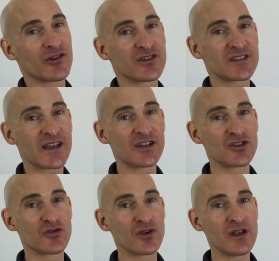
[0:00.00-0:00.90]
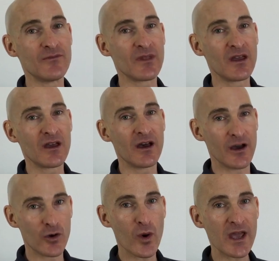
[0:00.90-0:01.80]
or a second degree
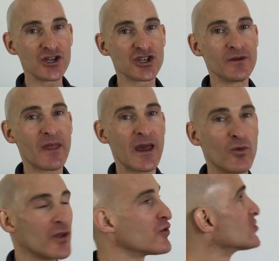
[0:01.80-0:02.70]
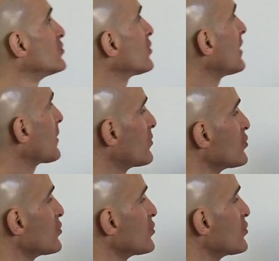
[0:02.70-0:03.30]
uh, equation. And what those look like when